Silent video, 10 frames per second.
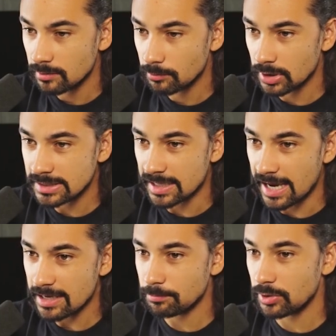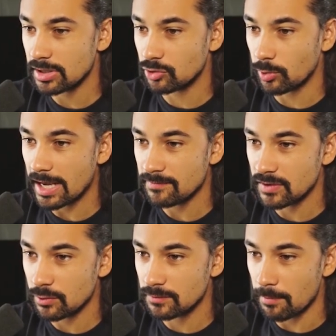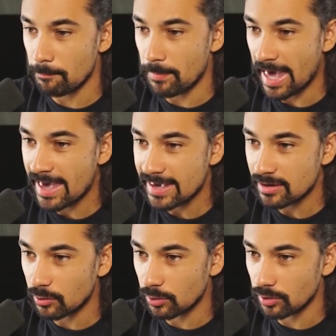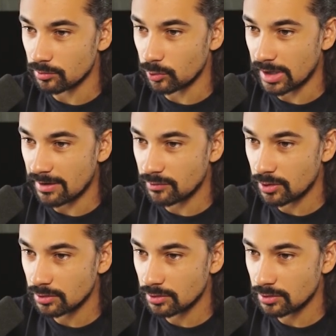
Pretty tight, pretty great view of the bay or whatever.